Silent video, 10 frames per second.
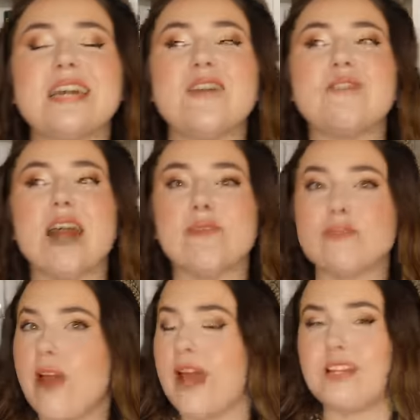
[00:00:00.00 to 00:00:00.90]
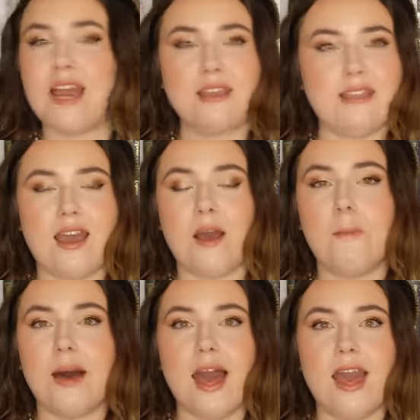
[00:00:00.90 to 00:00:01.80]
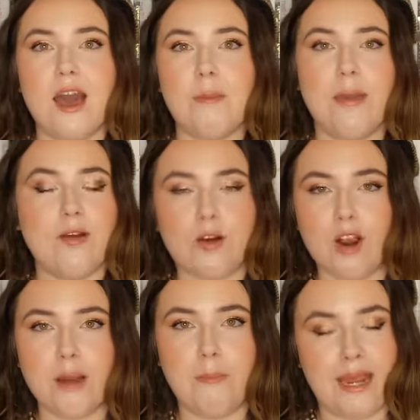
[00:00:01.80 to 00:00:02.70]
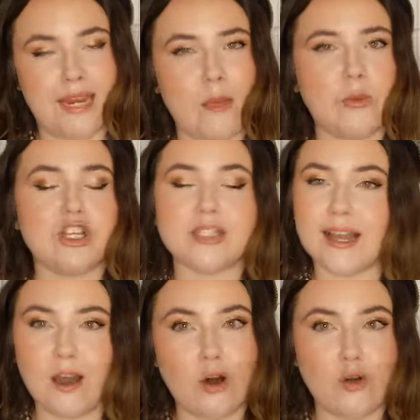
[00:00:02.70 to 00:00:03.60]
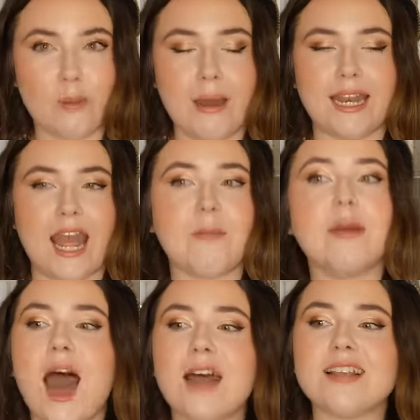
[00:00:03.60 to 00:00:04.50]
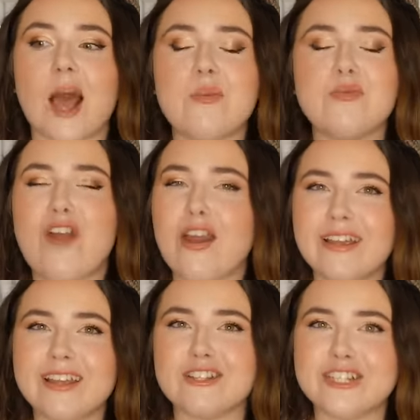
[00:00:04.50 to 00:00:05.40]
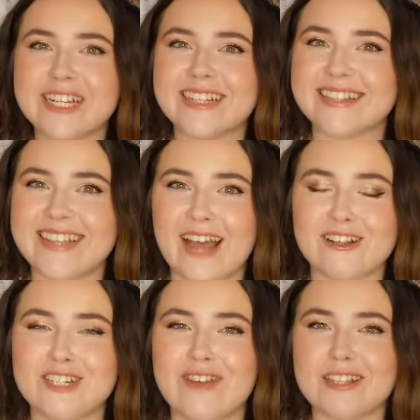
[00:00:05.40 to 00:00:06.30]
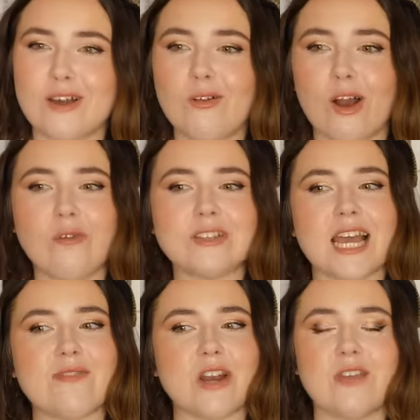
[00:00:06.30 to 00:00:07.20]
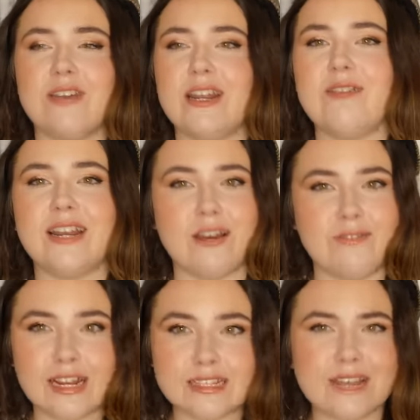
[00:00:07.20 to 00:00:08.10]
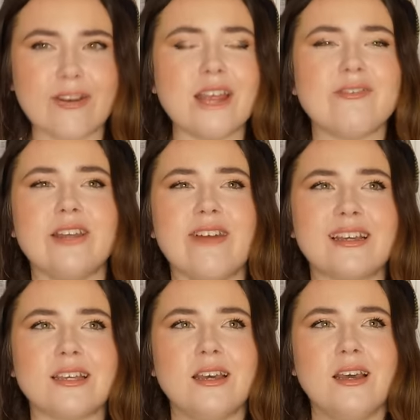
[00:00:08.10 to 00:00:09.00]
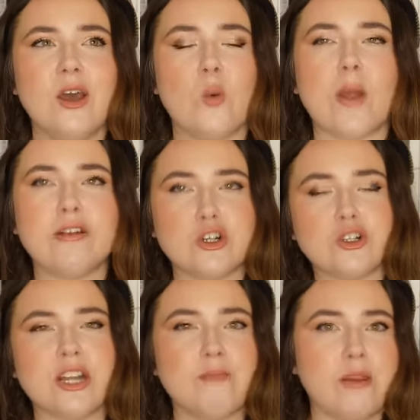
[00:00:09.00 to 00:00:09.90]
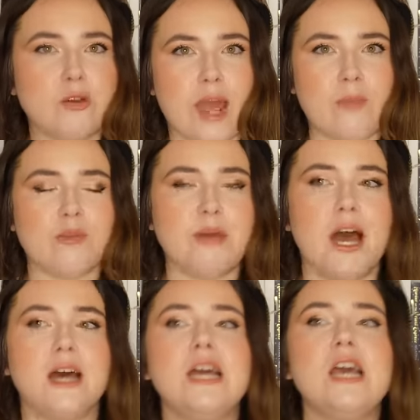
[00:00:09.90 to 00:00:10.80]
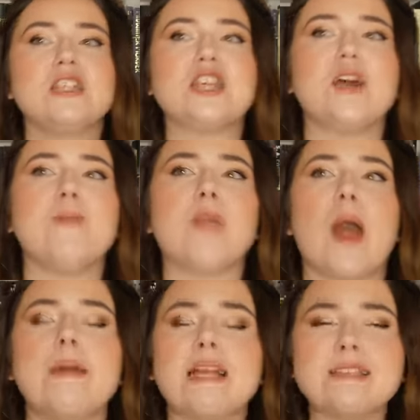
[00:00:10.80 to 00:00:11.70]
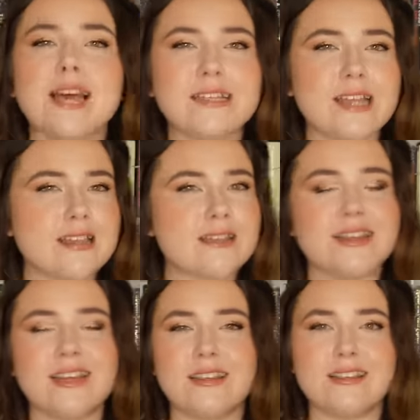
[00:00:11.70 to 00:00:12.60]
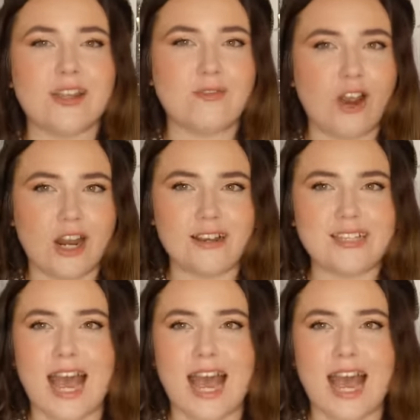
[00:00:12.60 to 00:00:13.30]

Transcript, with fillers: and I've never read anything by her Mira Grant pen name, which is like her horror pen name. And I'm very intrigued to see how she writes horror. Obviously, I've only really read her fantasy. I've only really read Wayward Children and Middlegame from her. So I'm excited to see this different